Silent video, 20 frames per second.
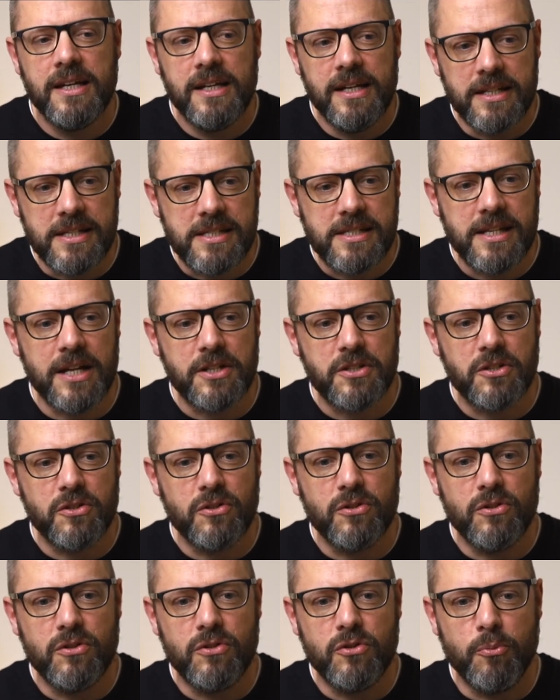Instead,
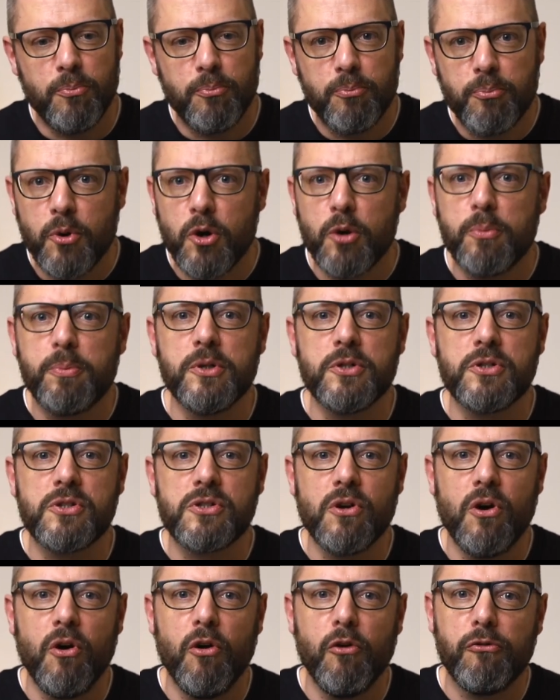the
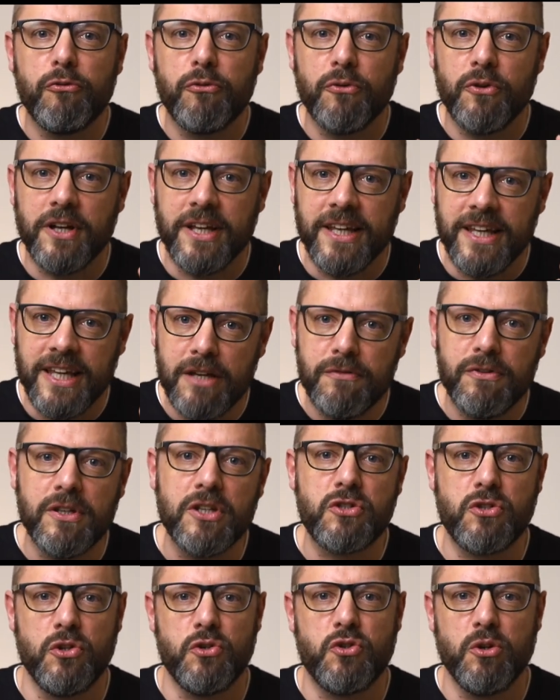purpose of giving
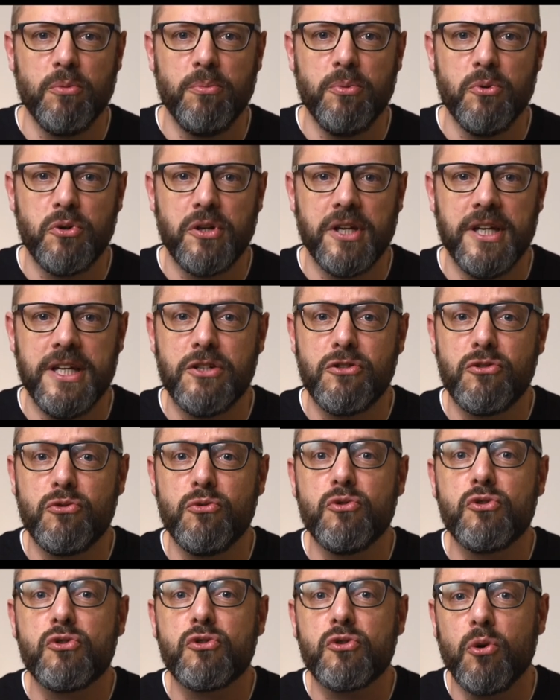such a book is
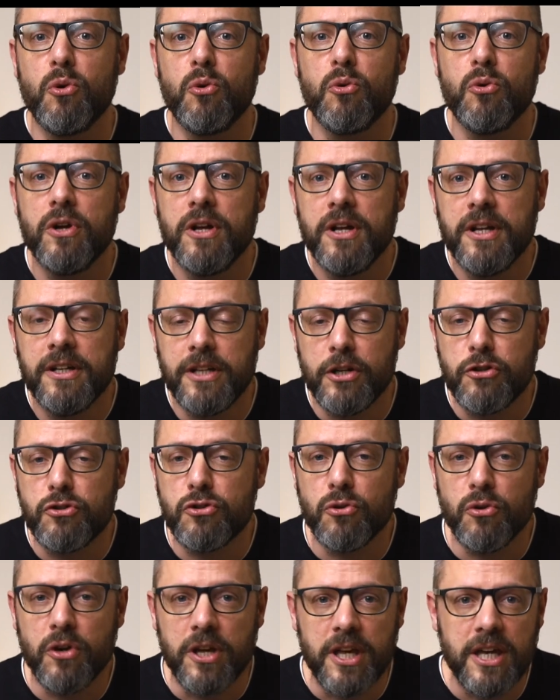to show that
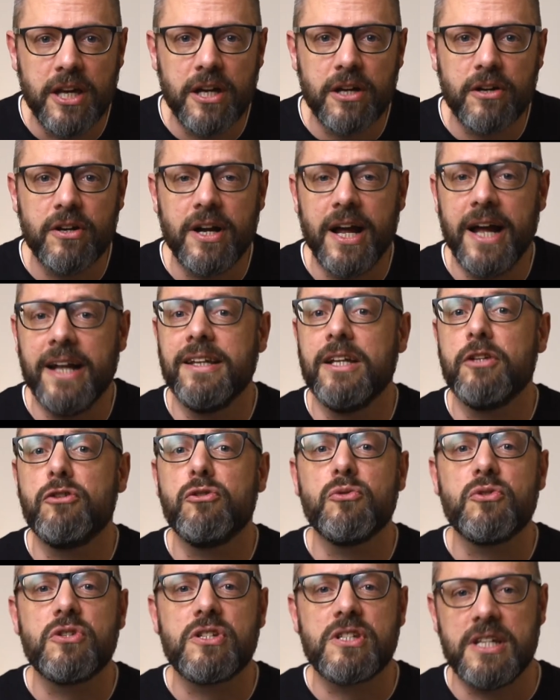you hear and that
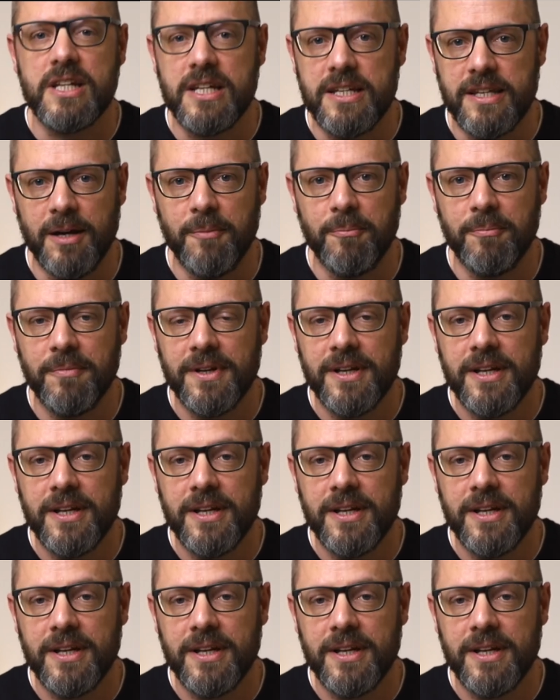you see them